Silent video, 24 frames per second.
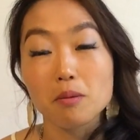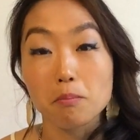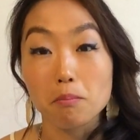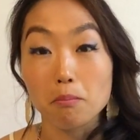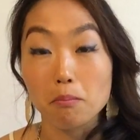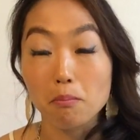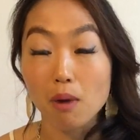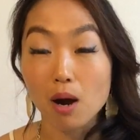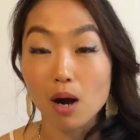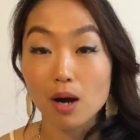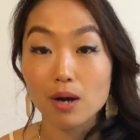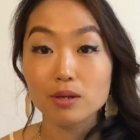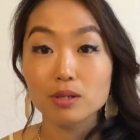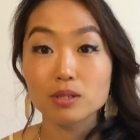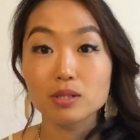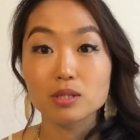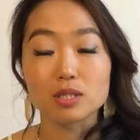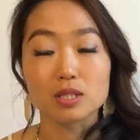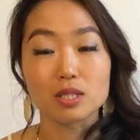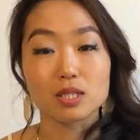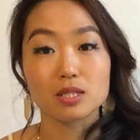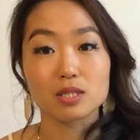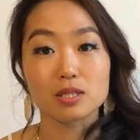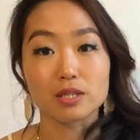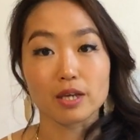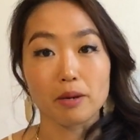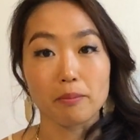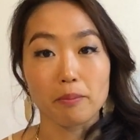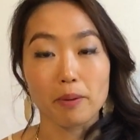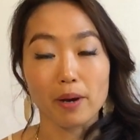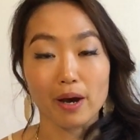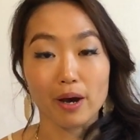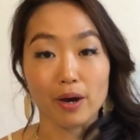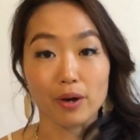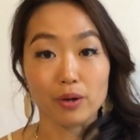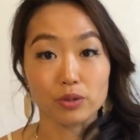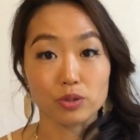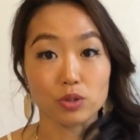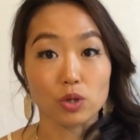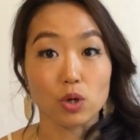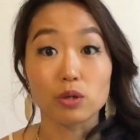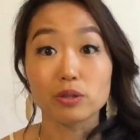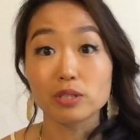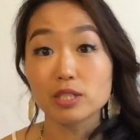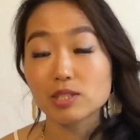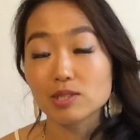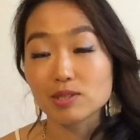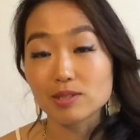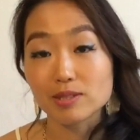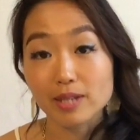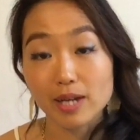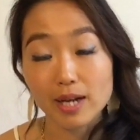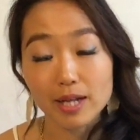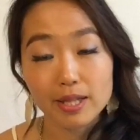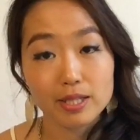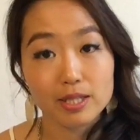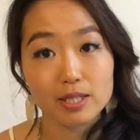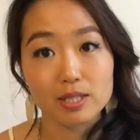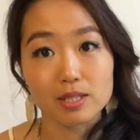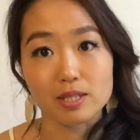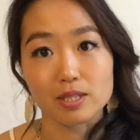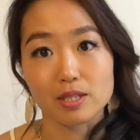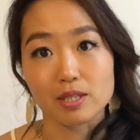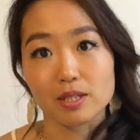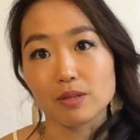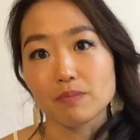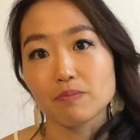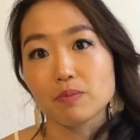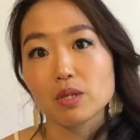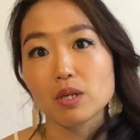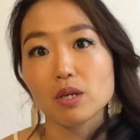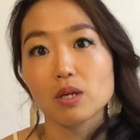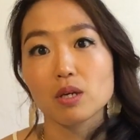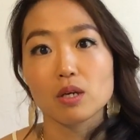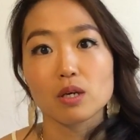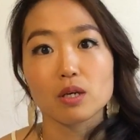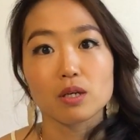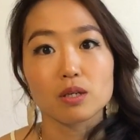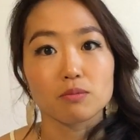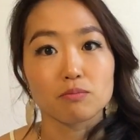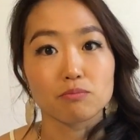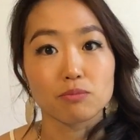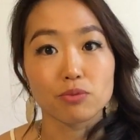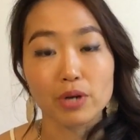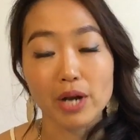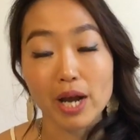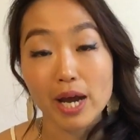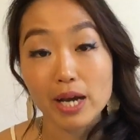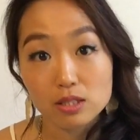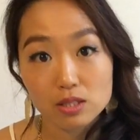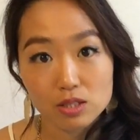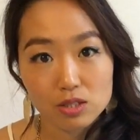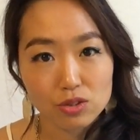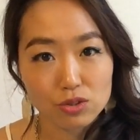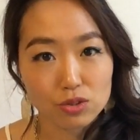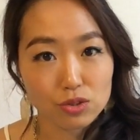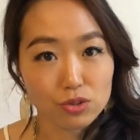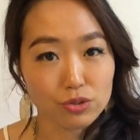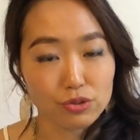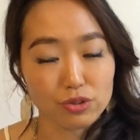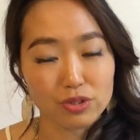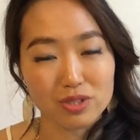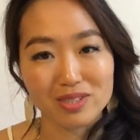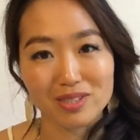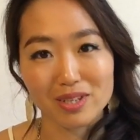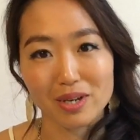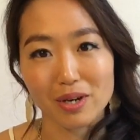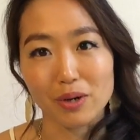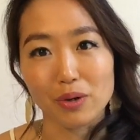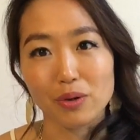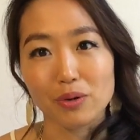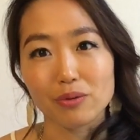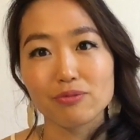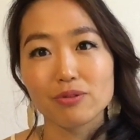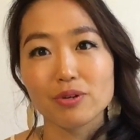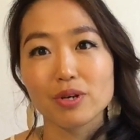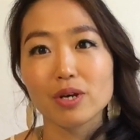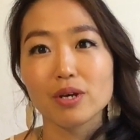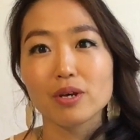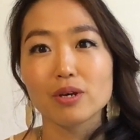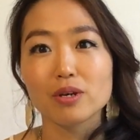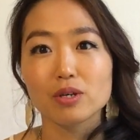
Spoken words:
Mars is about originality, branding yourself,